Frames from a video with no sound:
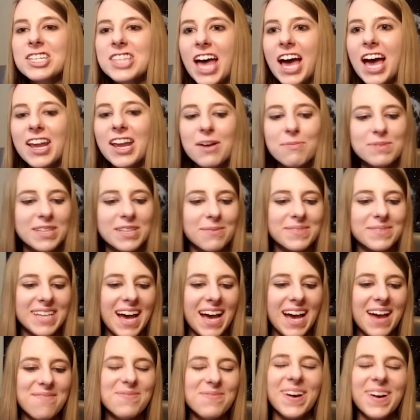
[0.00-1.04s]
That up
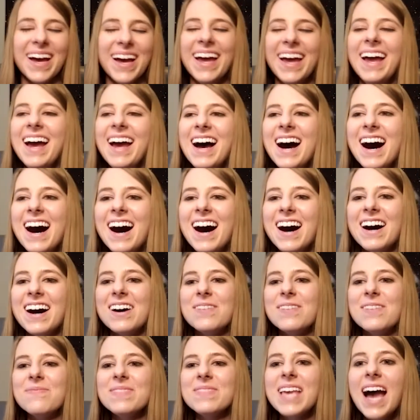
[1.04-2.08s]
sometime. But
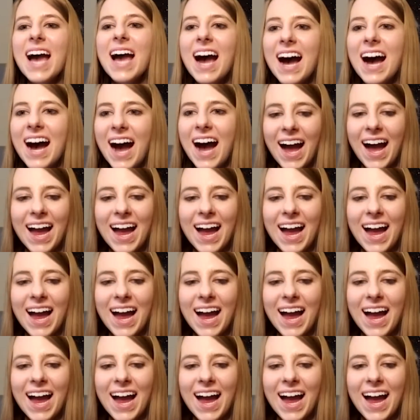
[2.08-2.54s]
yeah,